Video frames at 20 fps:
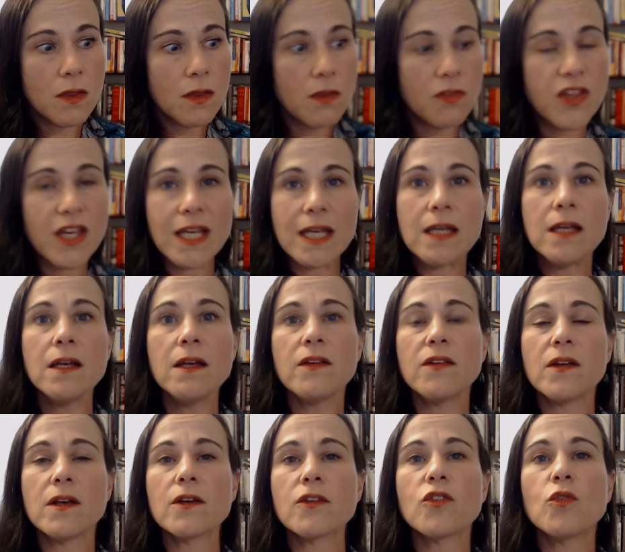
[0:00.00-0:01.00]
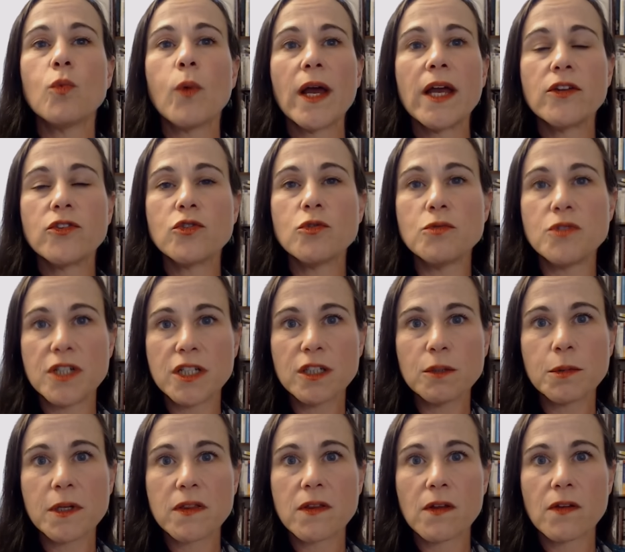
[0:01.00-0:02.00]
the easiest way to deal
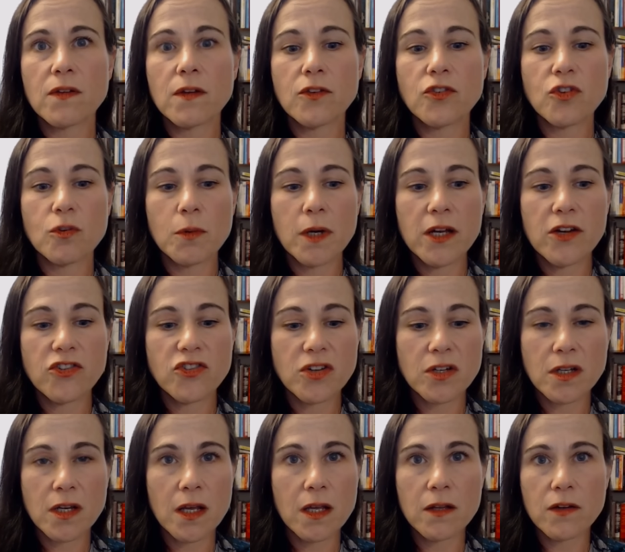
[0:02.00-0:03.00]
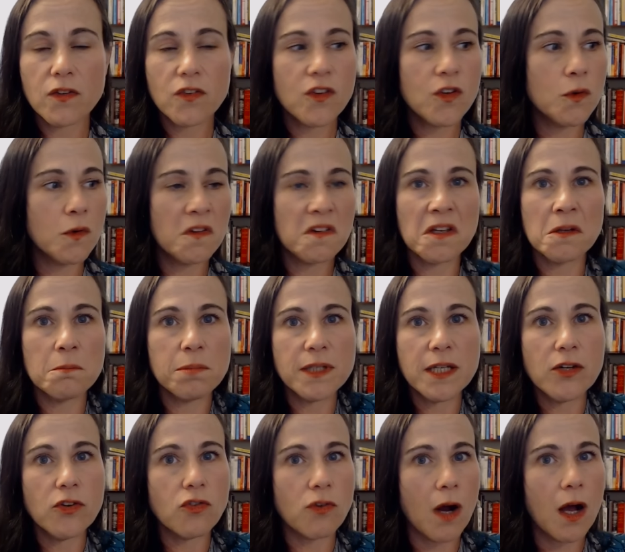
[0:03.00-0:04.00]
with this situation is to simply
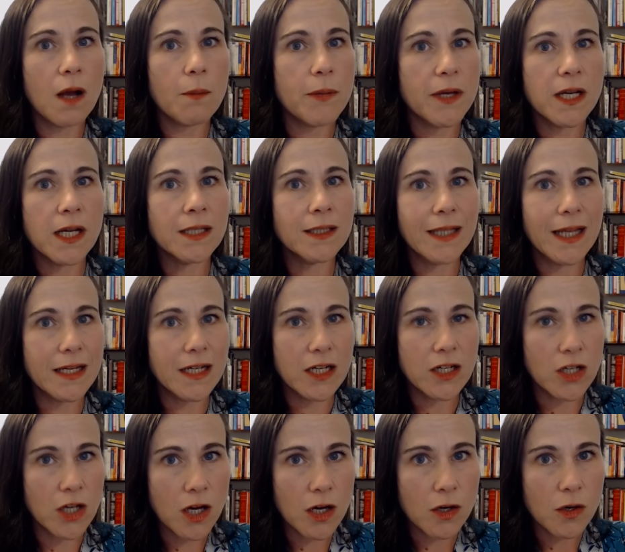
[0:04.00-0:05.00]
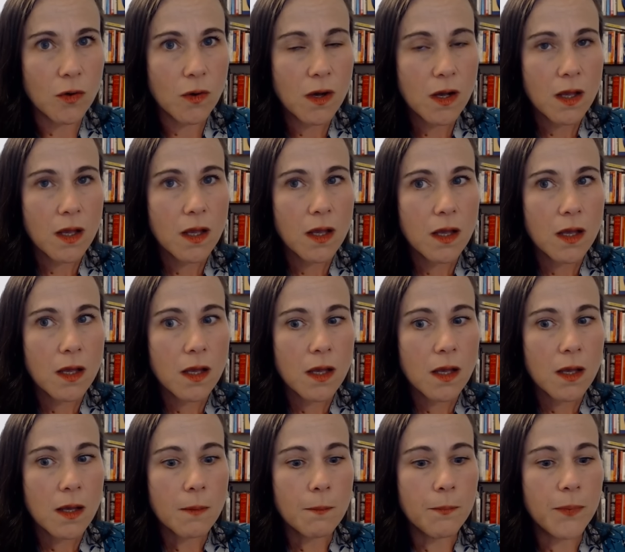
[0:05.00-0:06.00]
drop it and let it go,
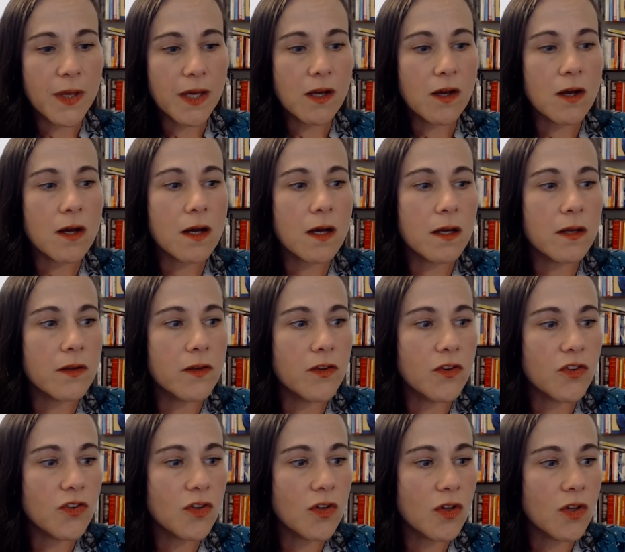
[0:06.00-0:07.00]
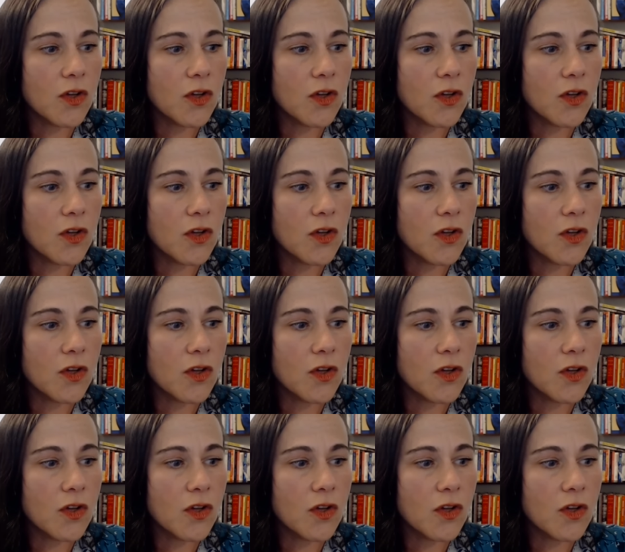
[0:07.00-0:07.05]
because